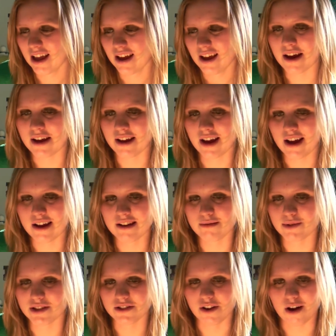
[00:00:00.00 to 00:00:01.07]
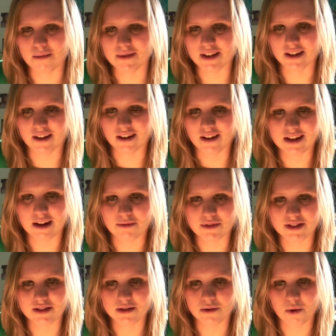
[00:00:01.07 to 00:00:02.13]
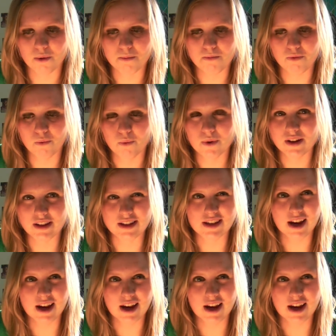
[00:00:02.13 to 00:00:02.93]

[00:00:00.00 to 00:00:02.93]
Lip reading: I was sobbing. I was really